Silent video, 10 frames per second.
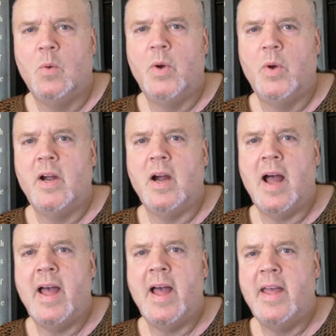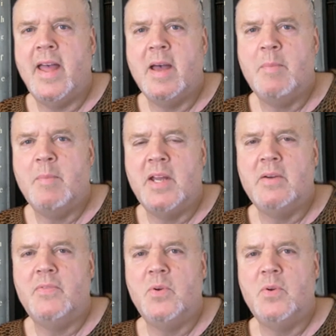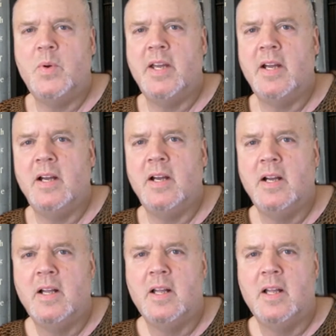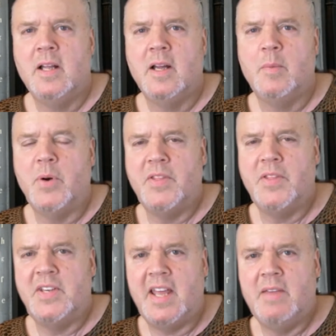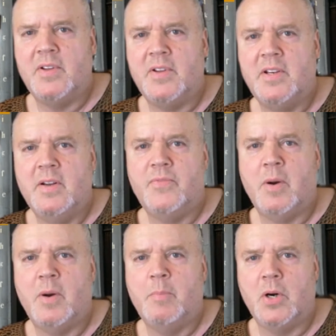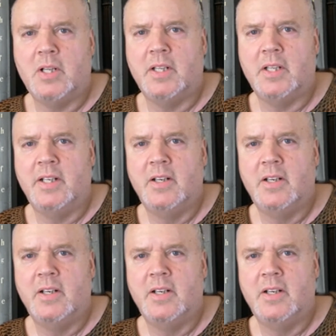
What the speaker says: where I am interviewing Brother David from Brooklyn.